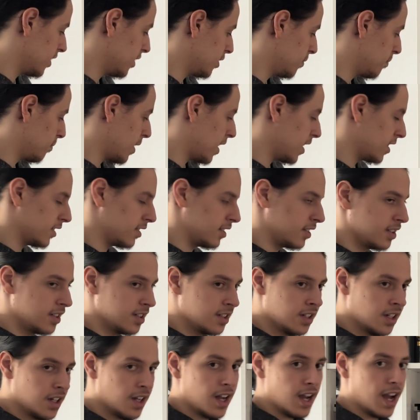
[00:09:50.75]

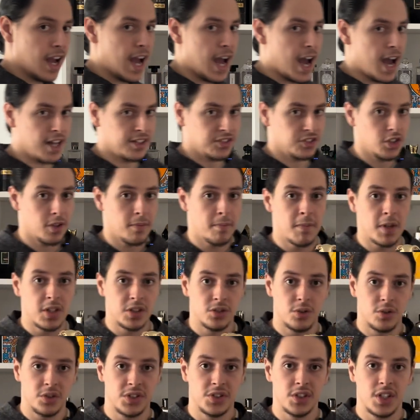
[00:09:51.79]
spicy as a
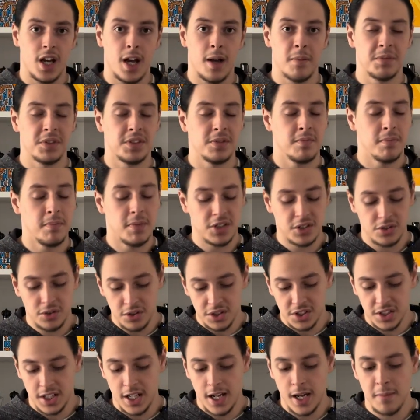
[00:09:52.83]
Mr. Sam's. Mr.
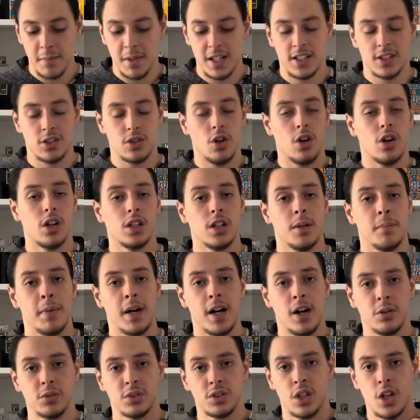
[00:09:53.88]
Sam is all
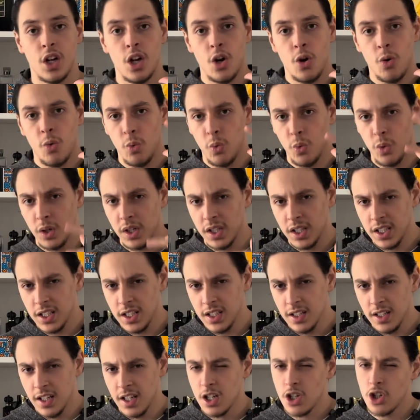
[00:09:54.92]
about
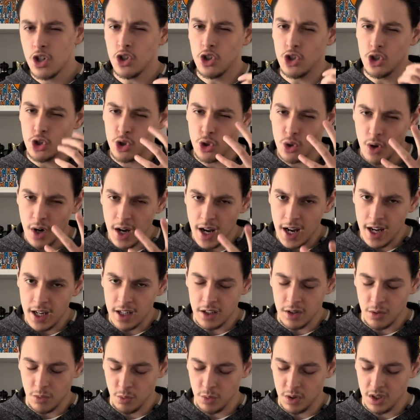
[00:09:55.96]
woody,
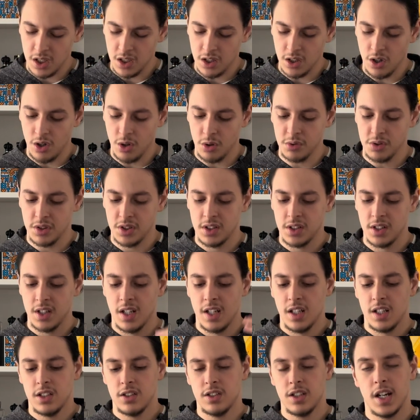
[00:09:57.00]
dry woody notes.
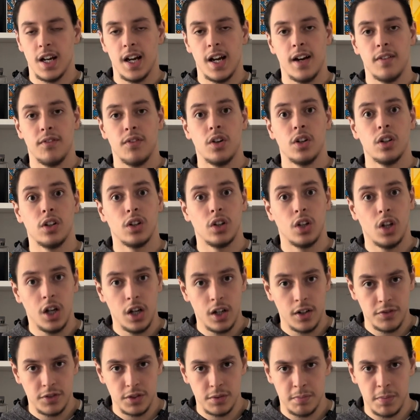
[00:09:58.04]
You have a
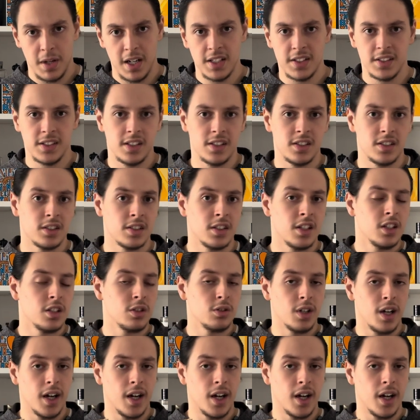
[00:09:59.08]
lot of spices, you